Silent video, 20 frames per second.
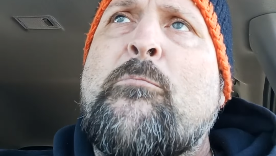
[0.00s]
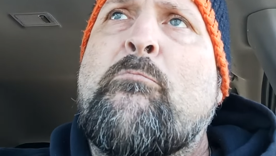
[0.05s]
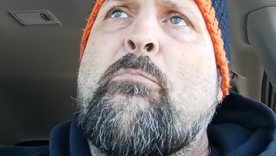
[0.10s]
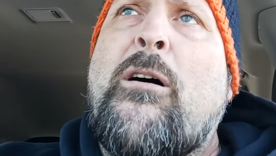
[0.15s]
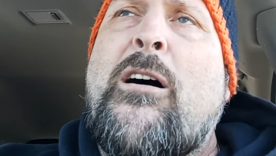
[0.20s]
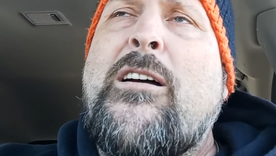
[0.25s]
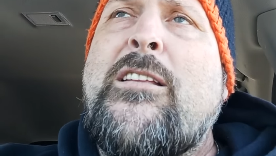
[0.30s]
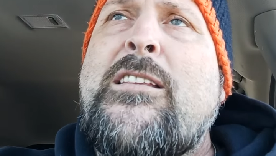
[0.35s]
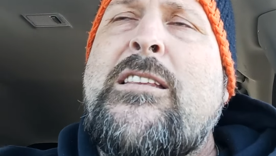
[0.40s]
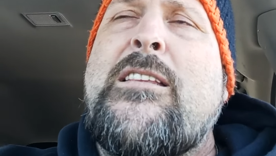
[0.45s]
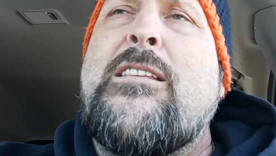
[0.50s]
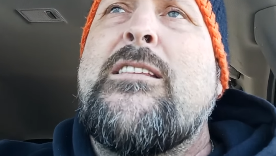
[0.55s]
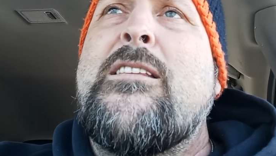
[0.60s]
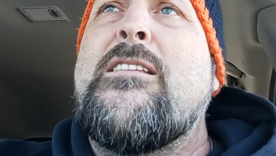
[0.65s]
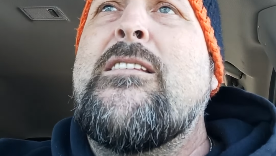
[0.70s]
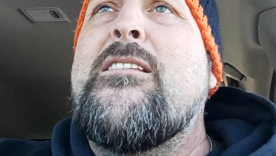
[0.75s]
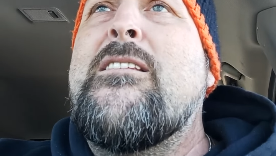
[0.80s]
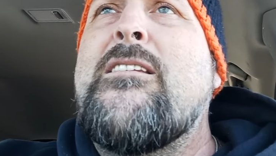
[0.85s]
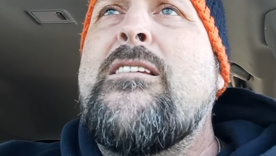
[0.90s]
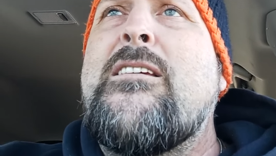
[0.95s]
But
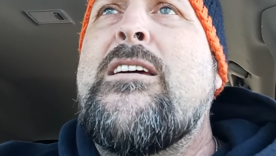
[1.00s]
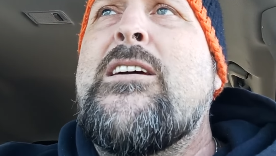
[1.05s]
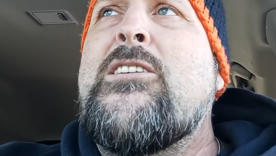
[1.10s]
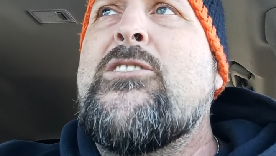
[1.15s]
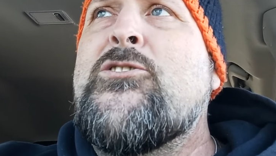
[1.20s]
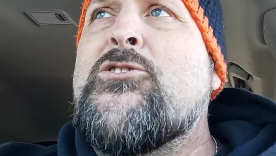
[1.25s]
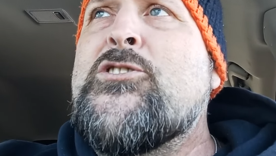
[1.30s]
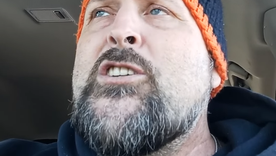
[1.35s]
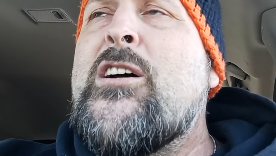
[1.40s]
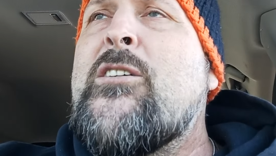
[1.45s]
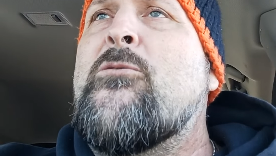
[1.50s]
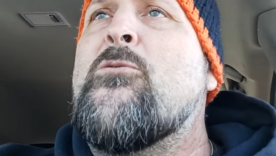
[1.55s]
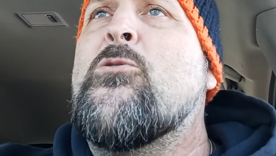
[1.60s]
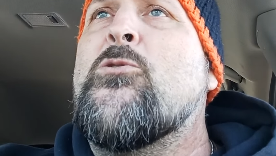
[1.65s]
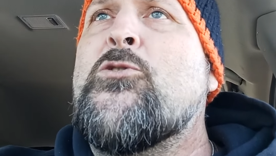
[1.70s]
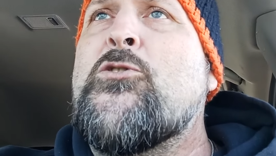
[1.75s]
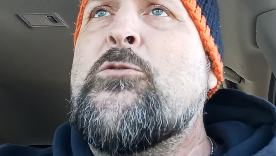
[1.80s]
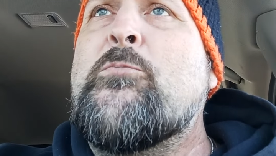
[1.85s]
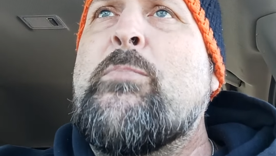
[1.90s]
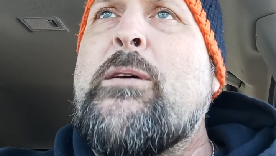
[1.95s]
in
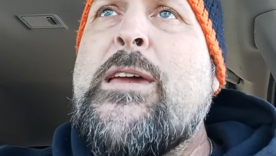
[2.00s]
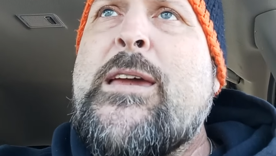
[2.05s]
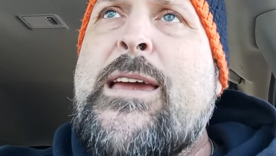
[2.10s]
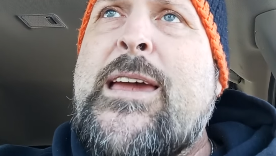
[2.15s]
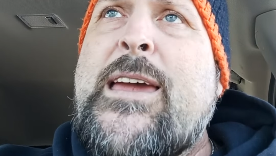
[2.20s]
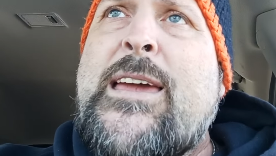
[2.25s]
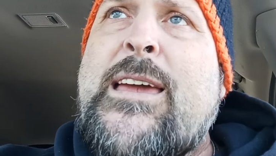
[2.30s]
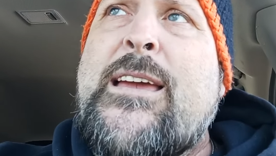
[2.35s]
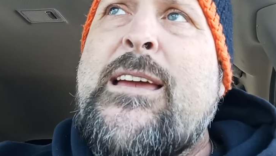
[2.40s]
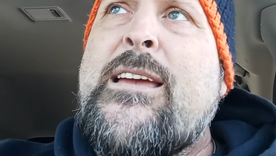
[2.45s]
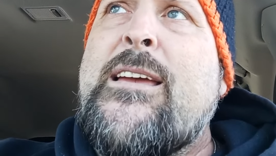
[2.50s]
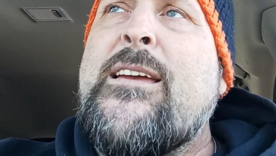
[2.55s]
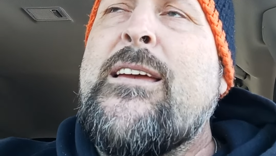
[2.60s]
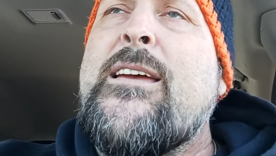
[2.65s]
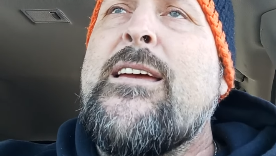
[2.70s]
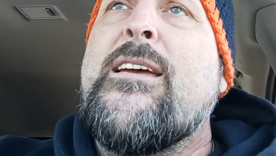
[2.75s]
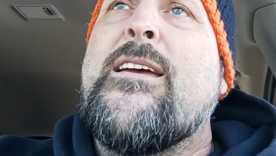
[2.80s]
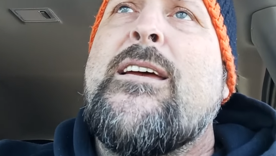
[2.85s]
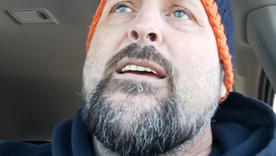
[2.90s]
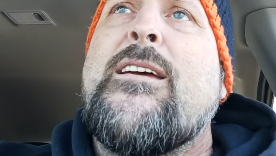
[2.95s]
general speaking,
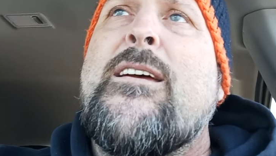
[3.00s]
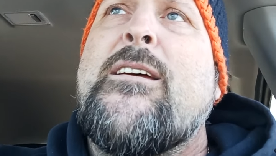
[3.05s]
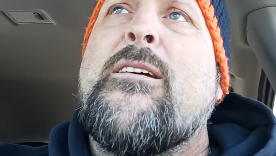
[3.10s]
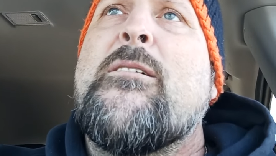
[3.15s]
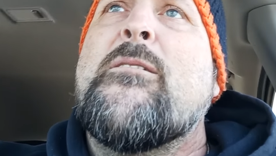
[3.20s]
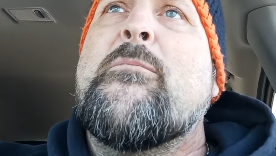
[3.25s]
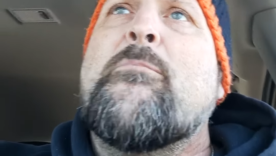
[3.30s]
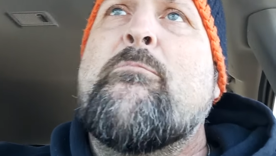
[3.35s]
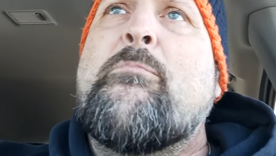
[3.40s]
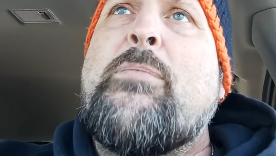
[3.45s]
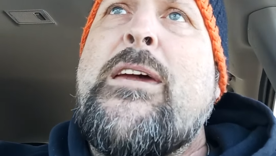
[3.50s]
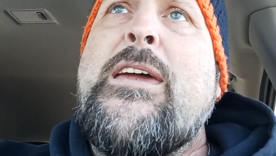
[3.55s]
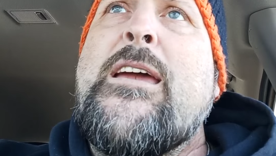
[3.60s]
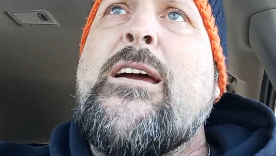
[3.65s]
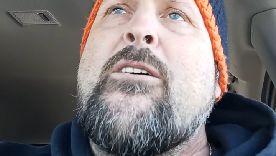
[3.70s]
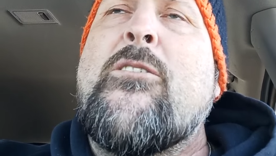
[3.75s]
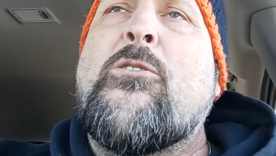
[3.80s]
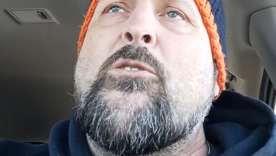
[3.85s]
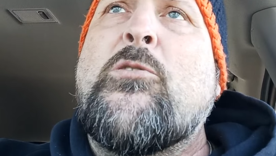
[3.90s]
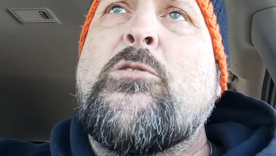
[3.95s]

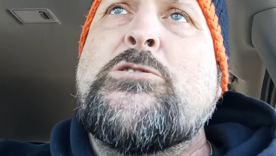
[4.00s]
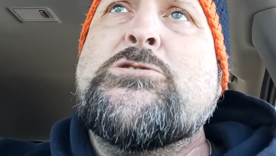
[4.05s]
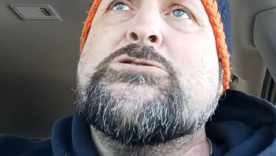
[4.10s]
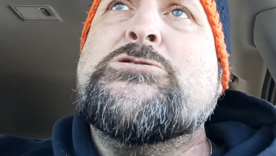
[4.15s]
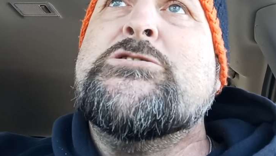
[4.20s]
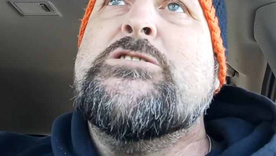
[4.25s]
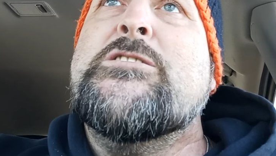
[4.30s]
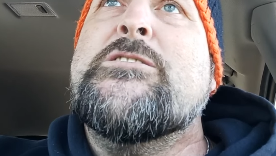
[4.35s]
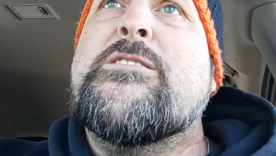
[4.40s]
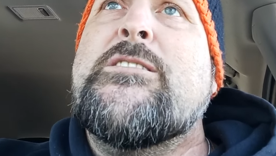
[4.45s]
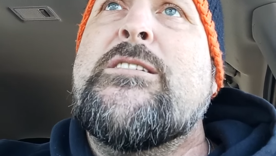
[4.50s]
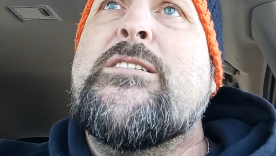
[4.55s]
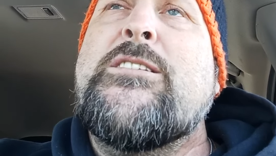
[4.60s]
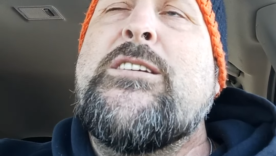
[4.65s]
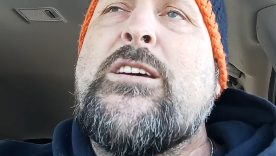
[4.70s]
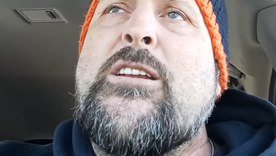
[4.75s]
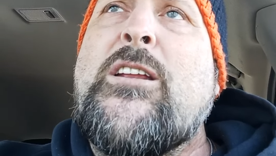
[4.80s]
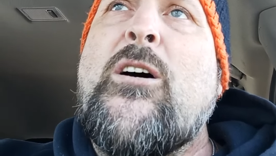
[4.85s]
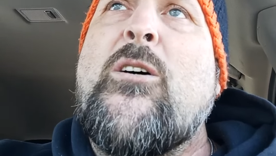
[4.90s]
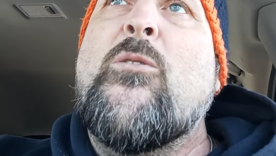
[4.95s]
being a Christian,
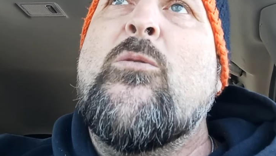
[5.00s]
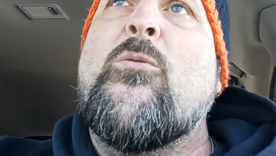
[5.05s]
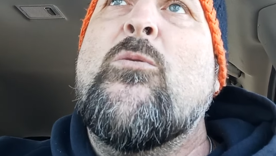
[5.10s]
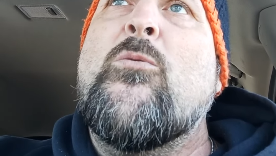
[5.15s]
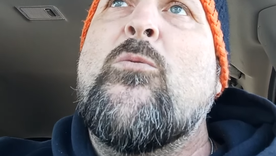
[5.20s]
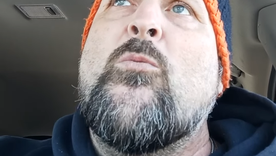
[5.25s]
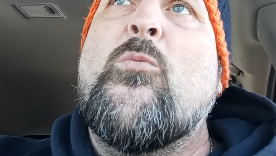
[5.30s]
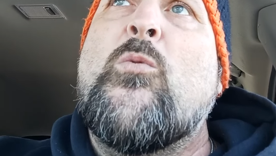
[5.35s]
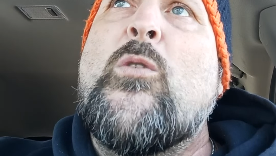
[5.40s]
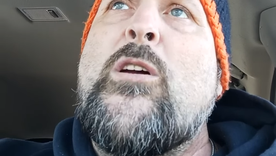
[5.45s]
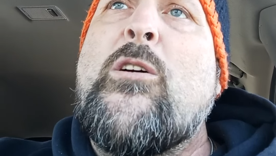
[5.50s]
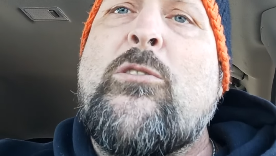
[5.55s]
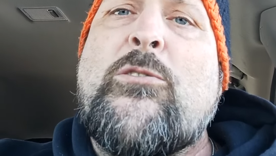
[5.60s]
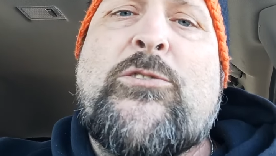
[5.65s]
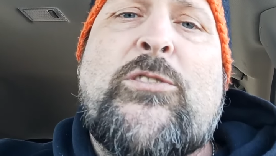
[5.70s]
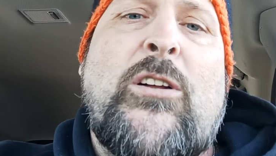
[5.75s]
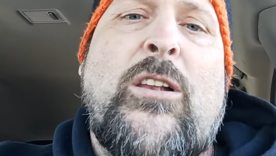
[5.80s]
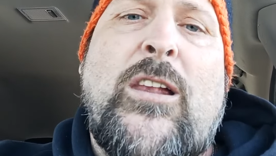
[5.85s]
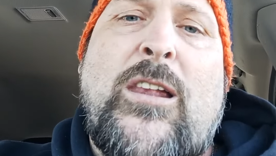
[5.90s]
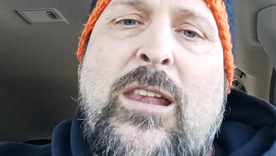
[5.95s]
you know, we are
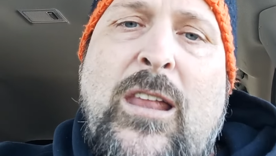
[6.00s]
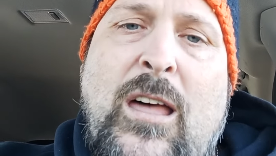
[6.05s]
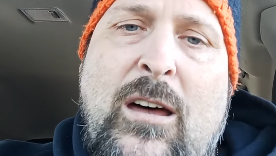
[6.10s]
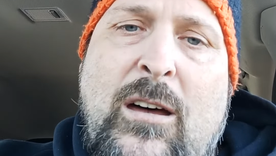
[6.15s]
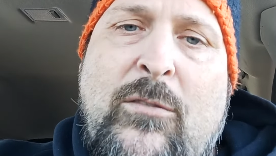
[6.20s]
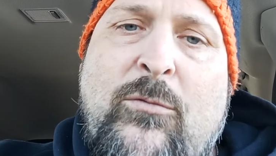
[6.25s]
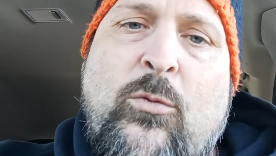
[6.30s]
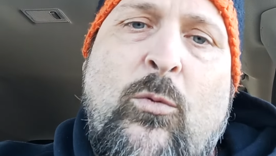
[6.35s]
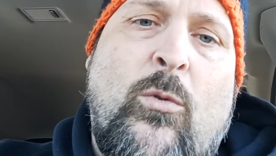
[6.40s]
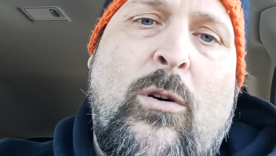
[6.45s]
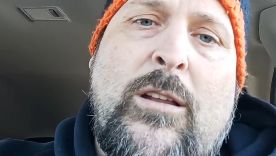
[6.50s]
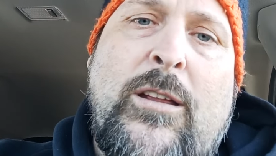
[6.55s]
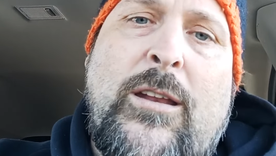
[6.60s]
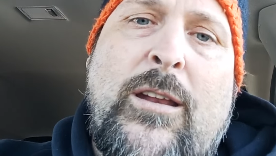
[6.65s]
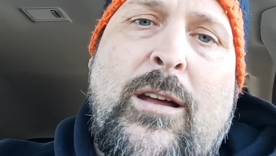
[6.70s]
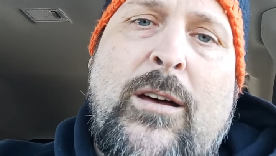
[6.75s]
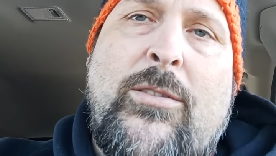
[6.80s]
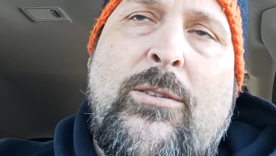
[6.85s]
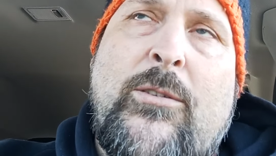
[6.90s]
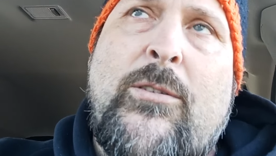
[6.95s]
to love one
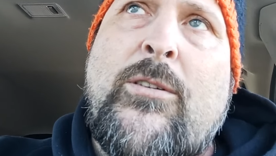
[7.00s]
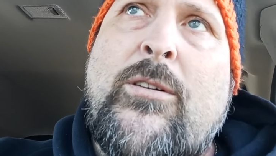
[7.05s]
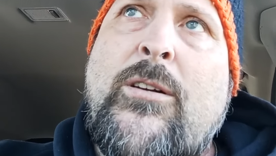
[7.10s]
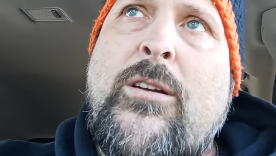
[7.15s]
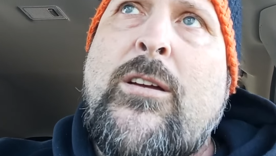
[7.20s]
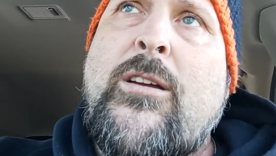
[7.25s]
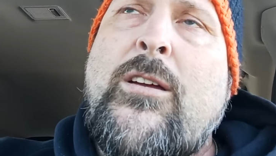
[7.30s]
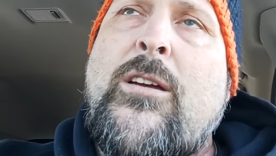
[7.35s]
another.